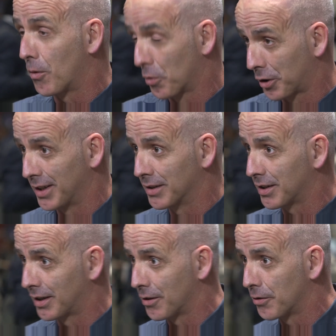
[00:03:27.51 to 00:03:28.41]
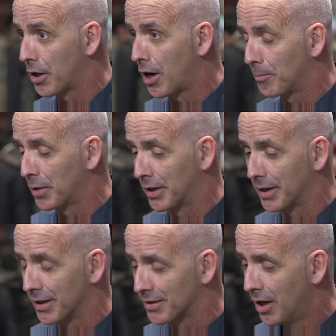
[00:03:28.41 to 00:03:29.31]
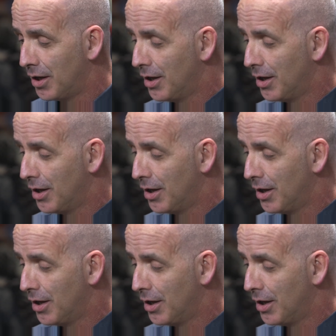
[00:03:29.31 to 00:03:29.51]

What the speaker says: not working together, they're not playing nice.